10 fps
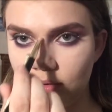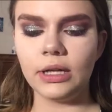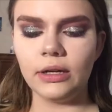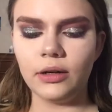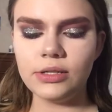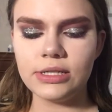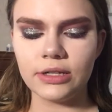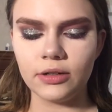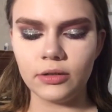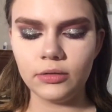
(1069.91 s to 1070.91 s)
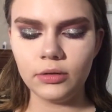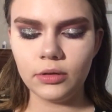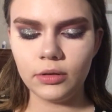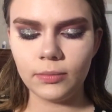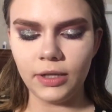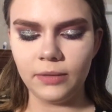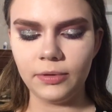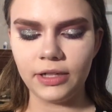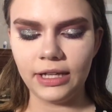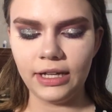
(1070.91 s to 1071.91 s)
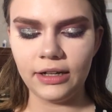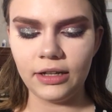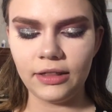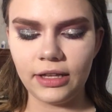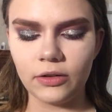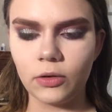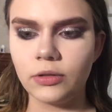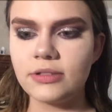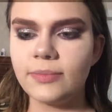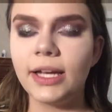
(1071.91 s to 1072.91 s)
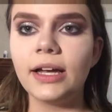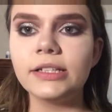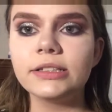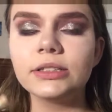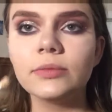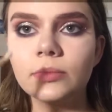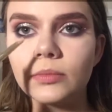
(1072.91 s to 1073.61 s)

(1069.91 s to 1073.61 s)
And also, I'm going to put it in the inner corners of my eyes.